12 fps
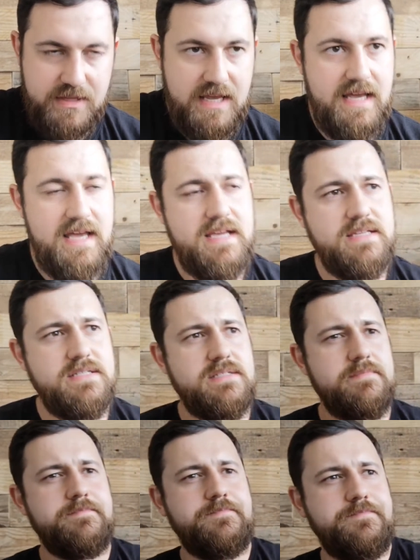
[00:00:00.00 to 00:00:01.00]
It is
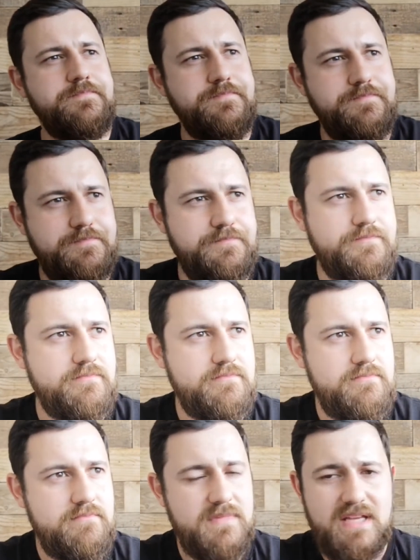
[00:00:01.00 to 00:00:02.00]

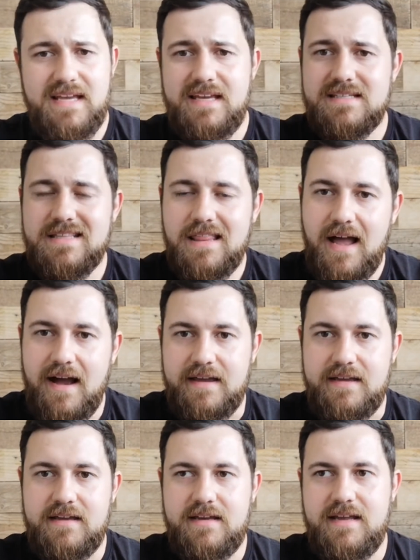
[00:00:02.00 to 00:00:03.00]

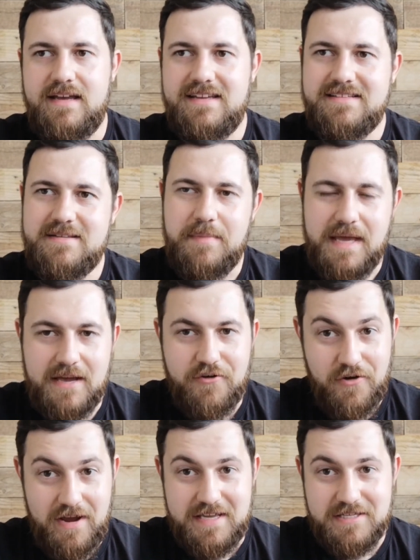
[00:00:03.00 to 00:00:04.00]
light and it is a bit
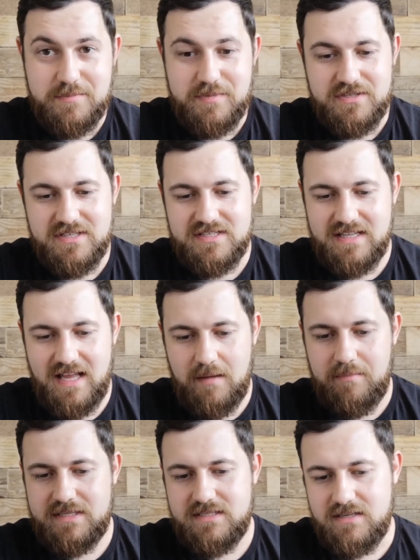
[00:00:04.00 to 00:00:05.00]
crisp. There's a
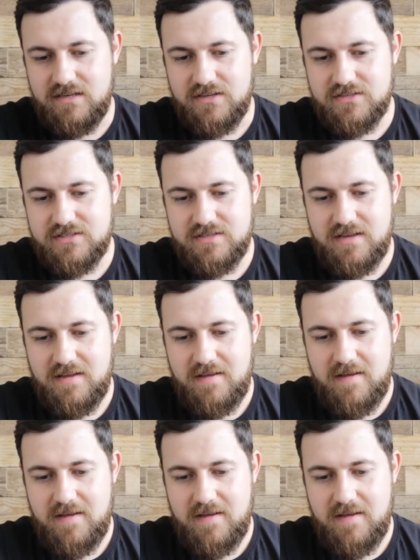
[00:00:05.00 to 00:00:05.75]
slight bitterness.